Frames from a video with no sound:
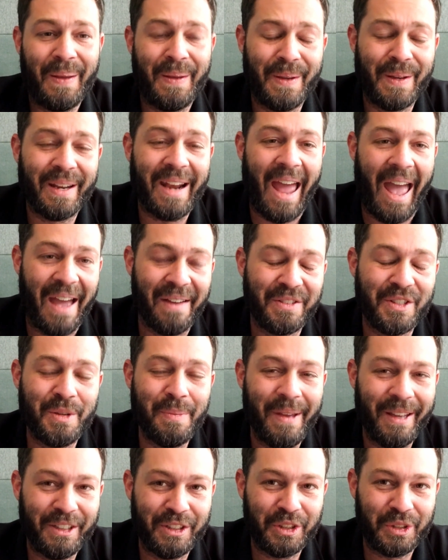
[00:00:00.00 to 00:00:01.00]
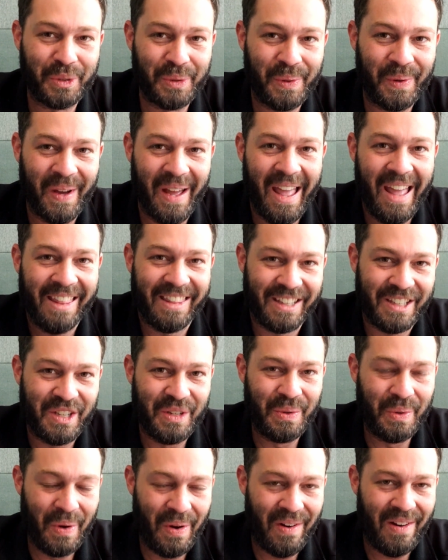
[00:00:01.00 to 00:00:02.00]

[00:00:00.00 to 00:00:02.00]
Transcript: you're going to have to make sure that you